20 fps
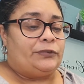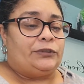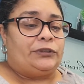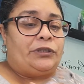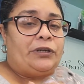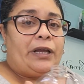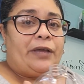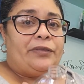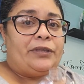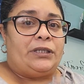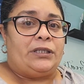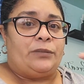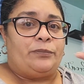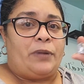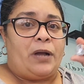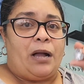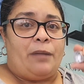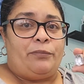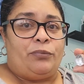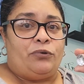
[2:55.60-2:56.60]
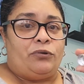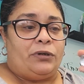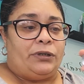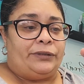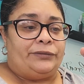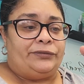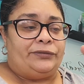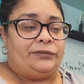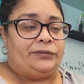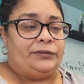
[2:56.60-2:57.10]
So now these pop
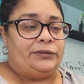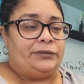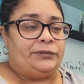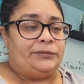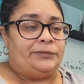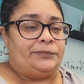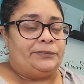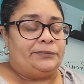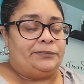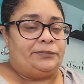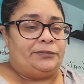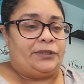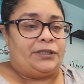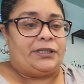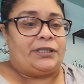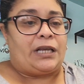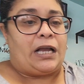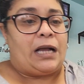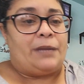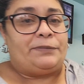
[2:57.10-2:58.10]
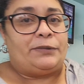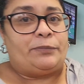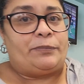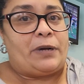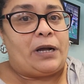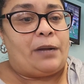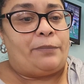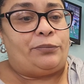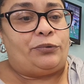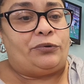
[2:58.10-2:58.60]
off, the tops
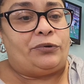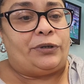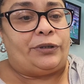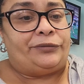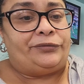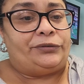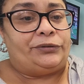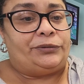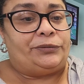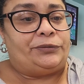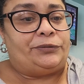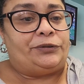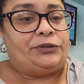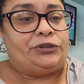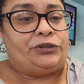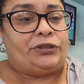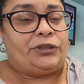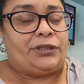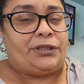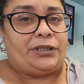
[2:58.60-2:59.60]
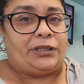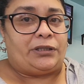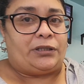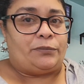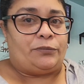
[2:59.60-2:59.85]
pop off, and you just sit